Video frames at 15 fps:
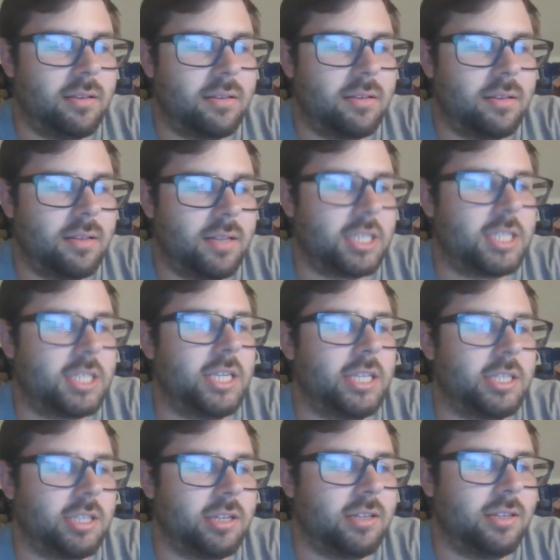this
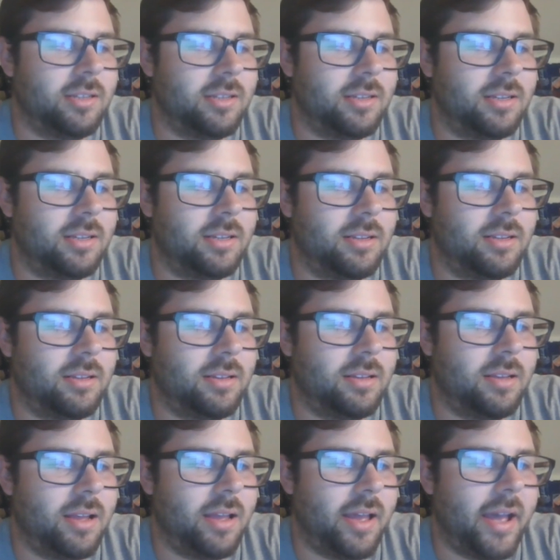season
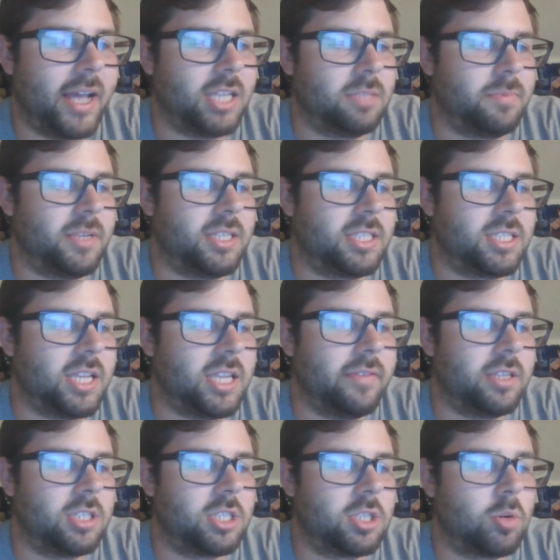has been Steven
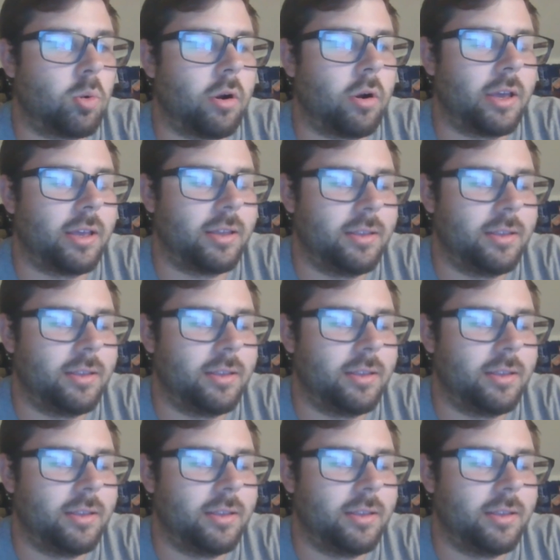Suerta,